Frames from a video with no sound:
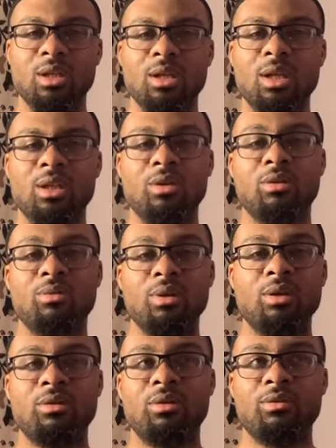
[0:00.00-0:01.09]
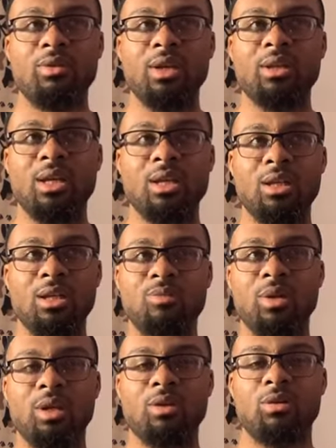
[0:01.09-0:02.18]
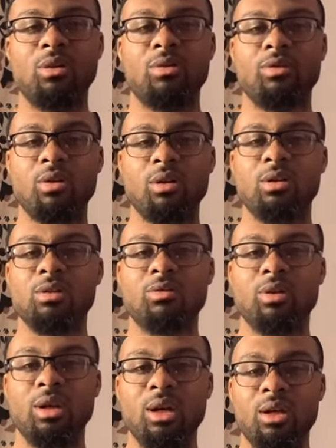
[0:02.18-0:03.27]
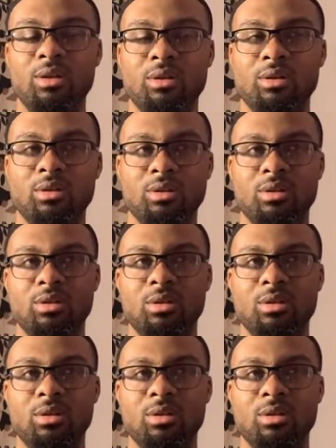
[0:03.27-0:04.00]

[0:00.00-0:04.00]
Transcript: And the greater effect that his pain could have caused for others,